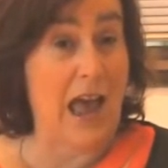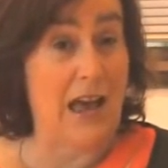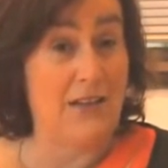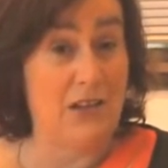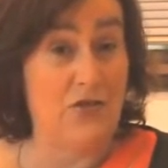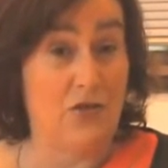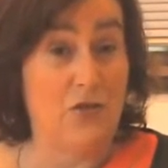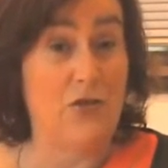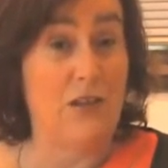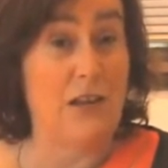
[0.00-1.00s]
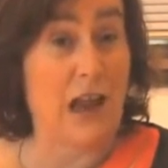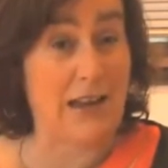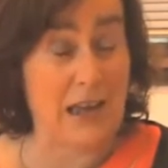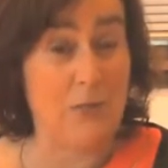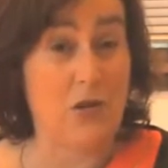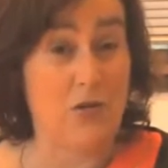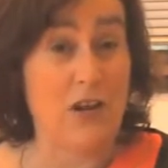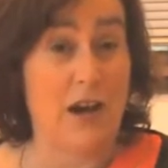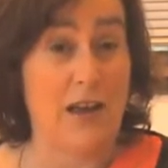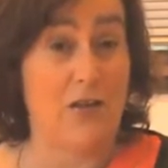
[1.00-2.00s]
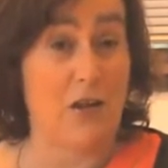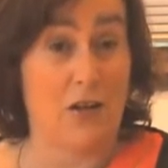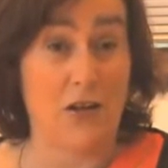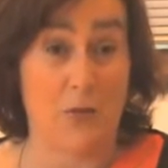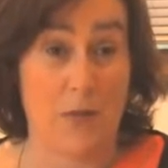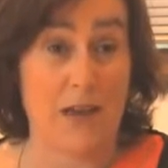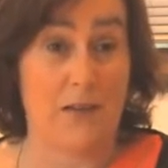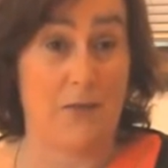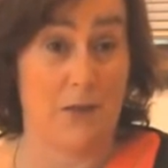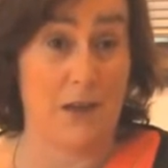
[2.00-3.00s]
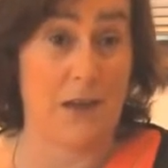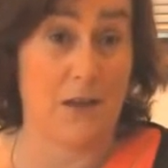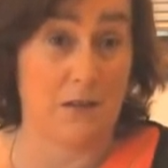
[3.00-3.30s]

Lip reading: and ensure that, and keep a good eye on our competitiveness.